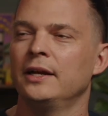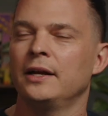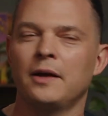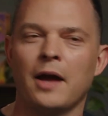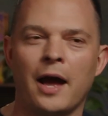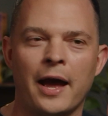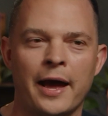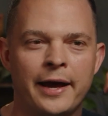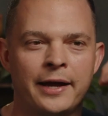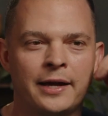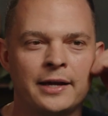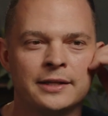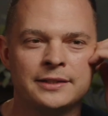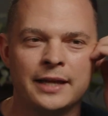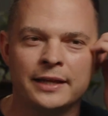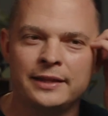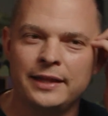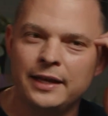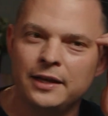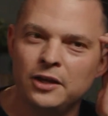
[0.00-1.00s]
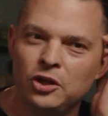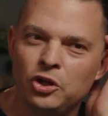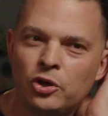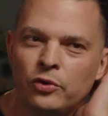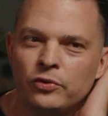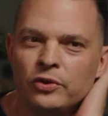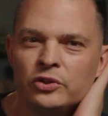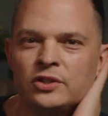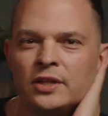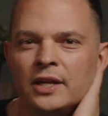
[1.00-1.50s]
Because uh, I think, you know,
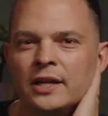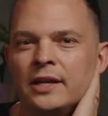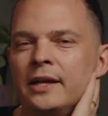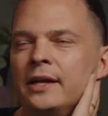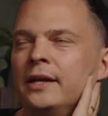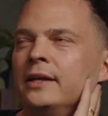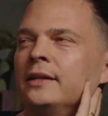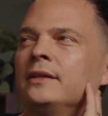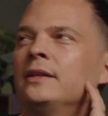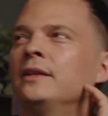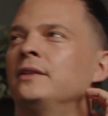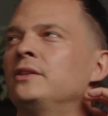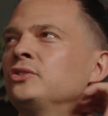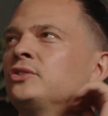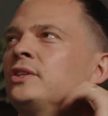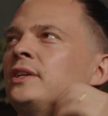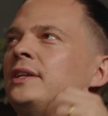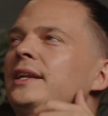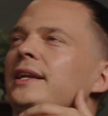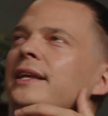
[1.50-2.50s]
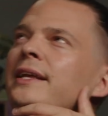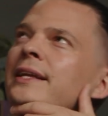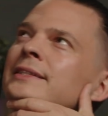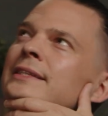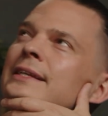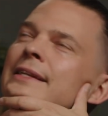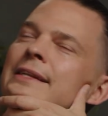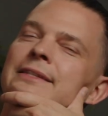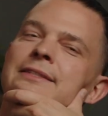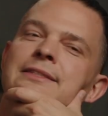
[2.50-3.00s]
there's a there's an
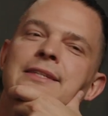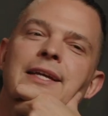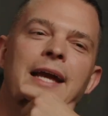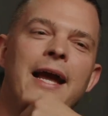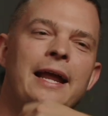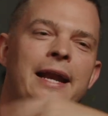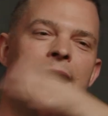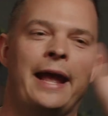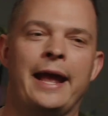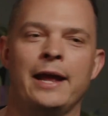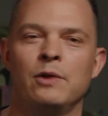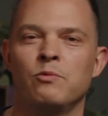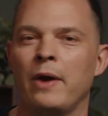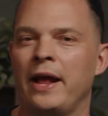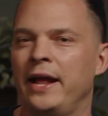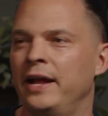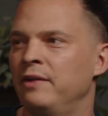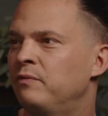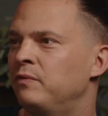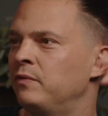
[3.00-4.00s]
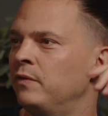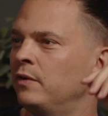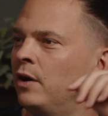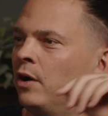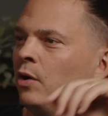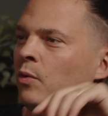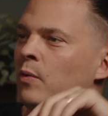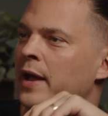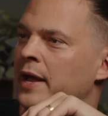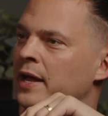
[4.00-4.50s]
easiness to kind of hand wave
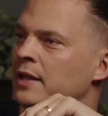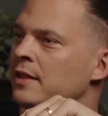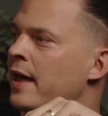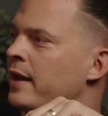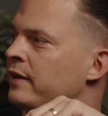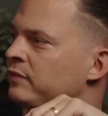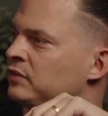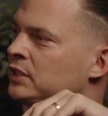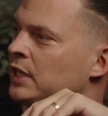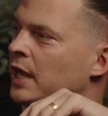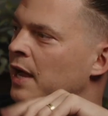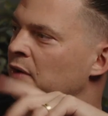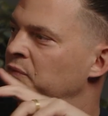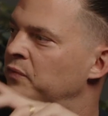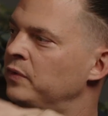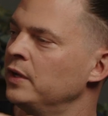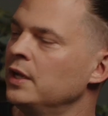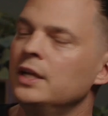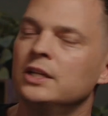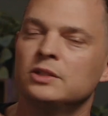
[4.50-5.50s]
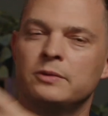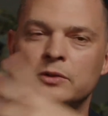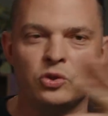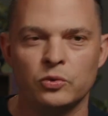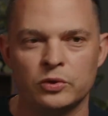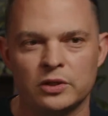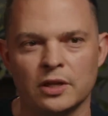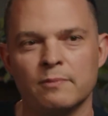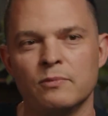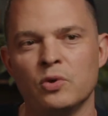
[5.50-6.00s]
away a lot of stuff, especially
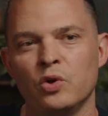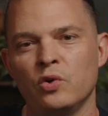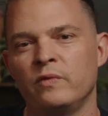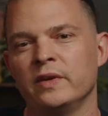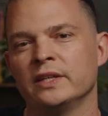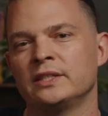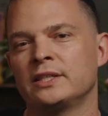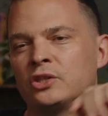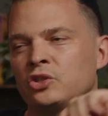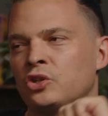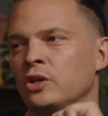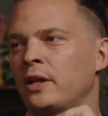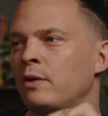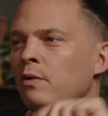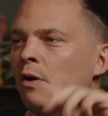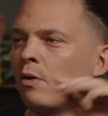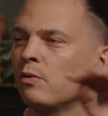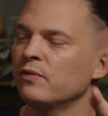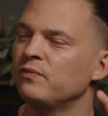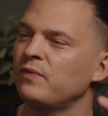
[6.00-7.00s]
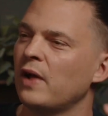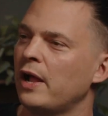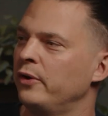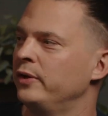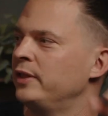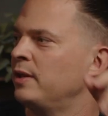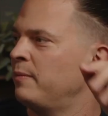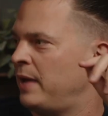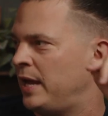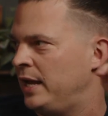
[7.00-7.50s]
with the movies, because you're like, well, we're
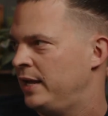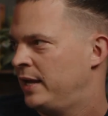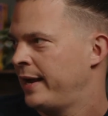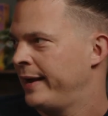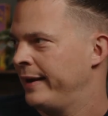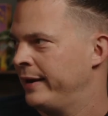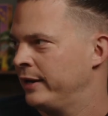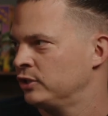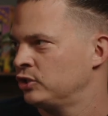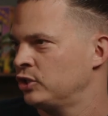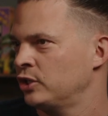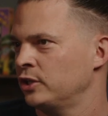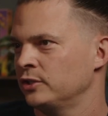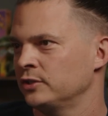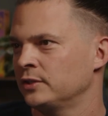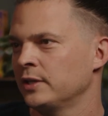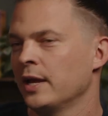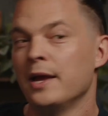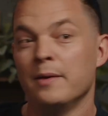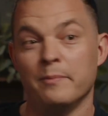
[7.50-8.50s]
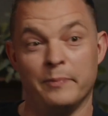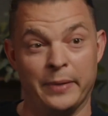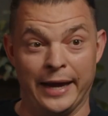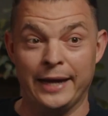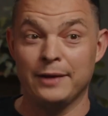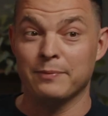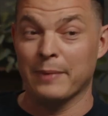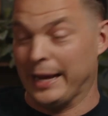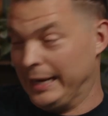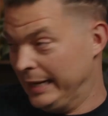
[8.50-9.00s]
following the main characters,
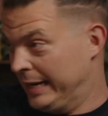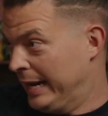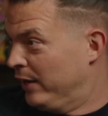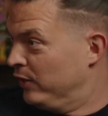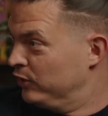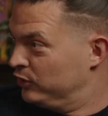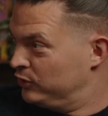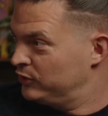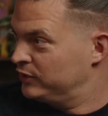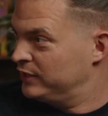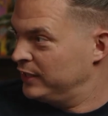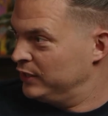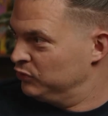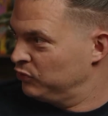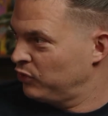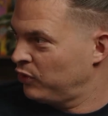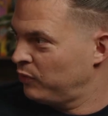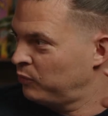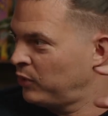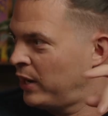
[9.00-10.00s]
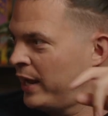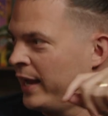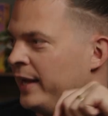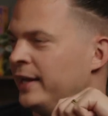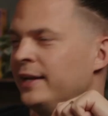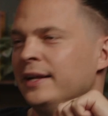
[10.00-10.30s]
big main character syndrome, right?